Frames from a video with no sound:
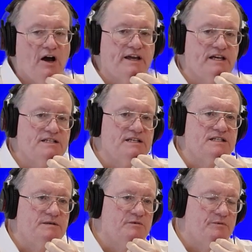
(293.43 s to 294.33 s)
I guess a
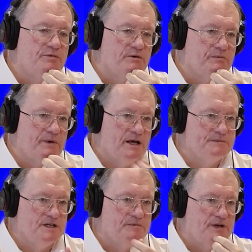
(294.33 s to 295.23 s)
similar problem
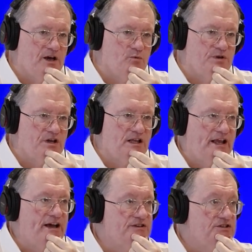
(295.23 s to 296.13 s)
comes up now with
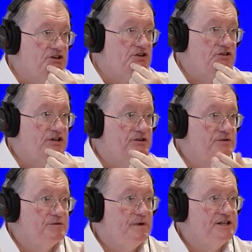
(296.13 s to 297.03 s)
cloud security. You
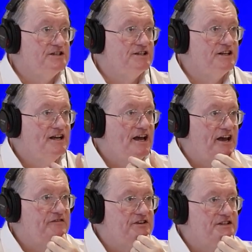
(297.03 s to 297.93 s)
would imagine that
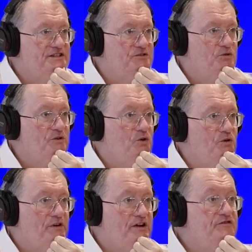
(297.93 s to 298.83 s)
evidence
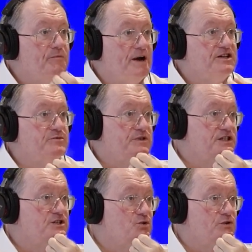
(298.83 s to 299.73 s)
or information which
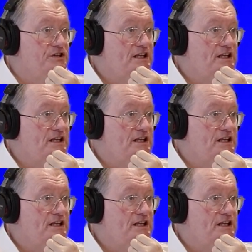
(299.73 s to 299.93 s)
is stored in